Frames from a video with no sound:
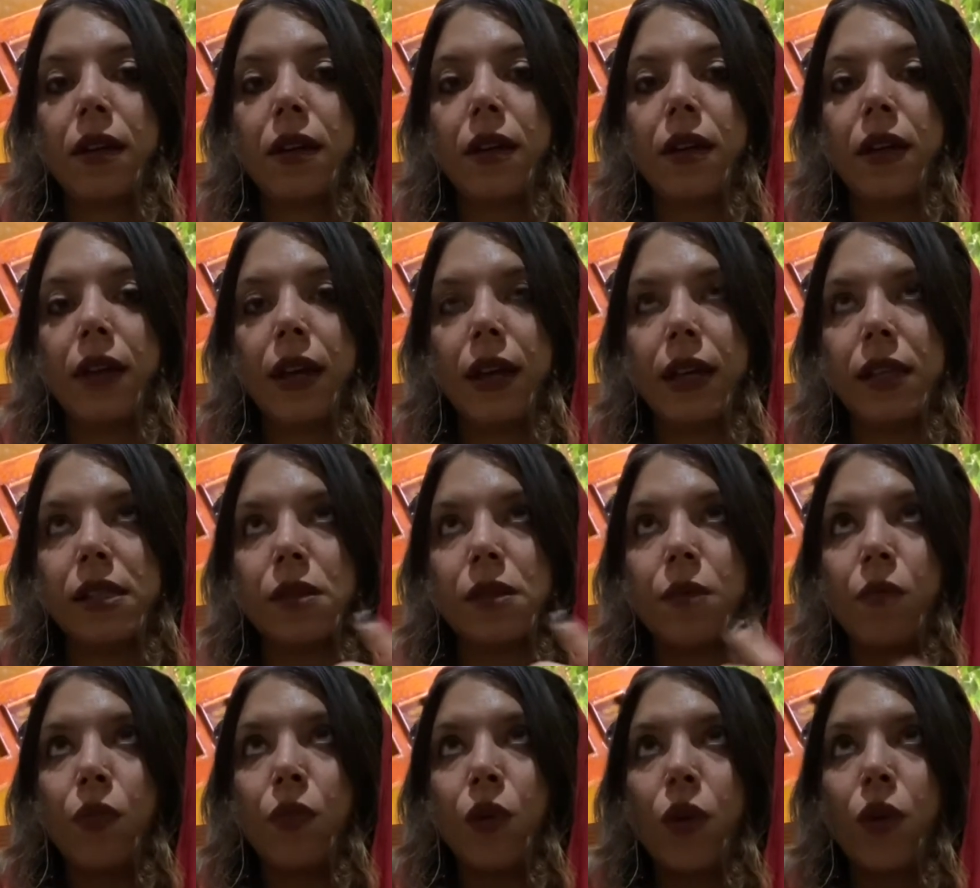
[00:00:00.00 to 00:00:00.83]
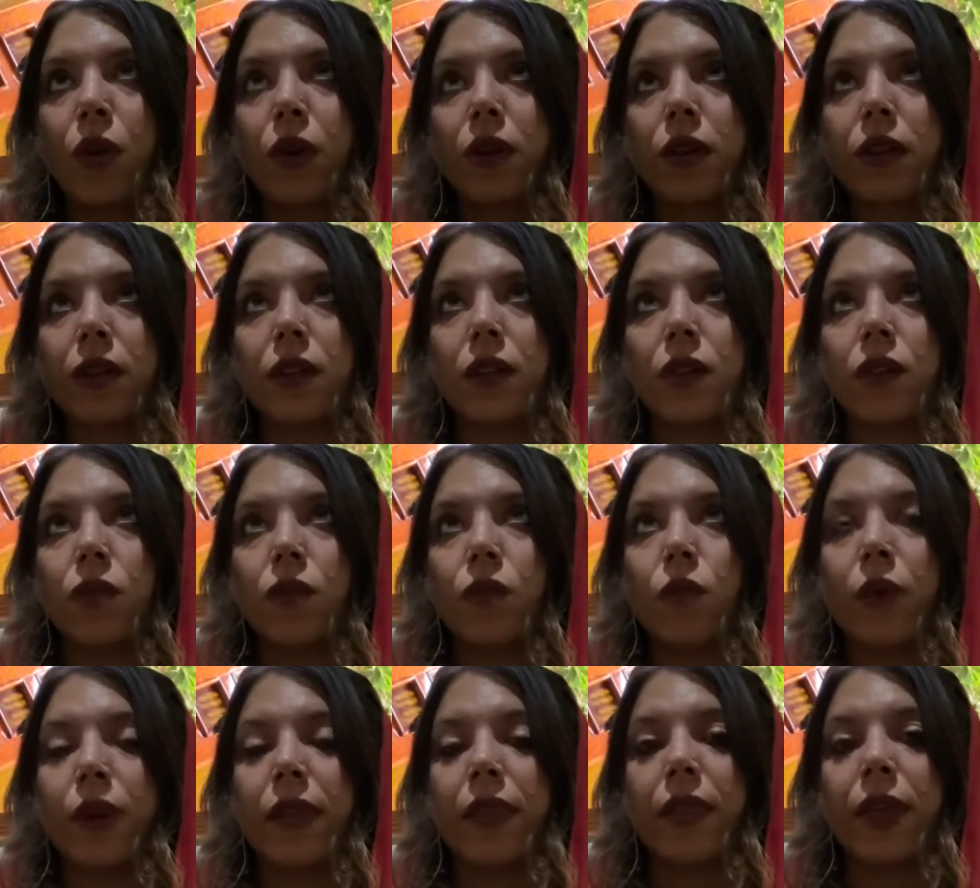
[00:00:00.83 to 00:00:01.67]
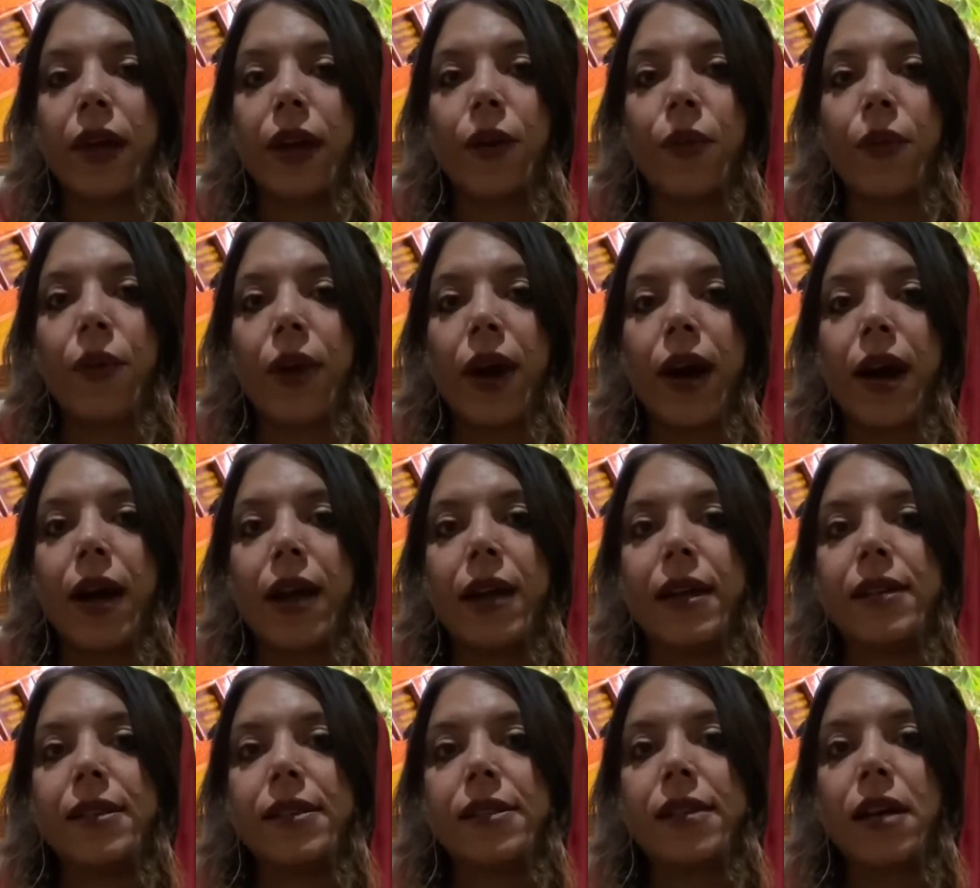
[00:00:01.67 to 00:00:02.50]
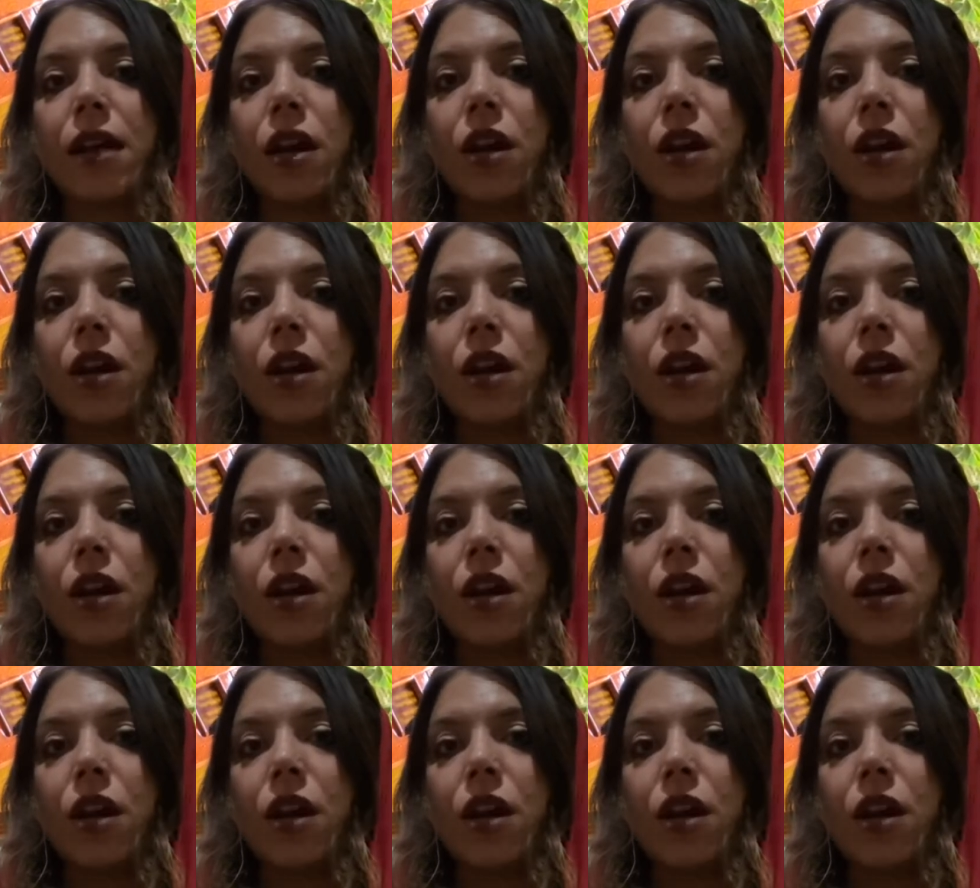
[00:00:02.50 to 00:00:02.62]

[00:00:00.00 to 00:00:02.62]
it's important when they arise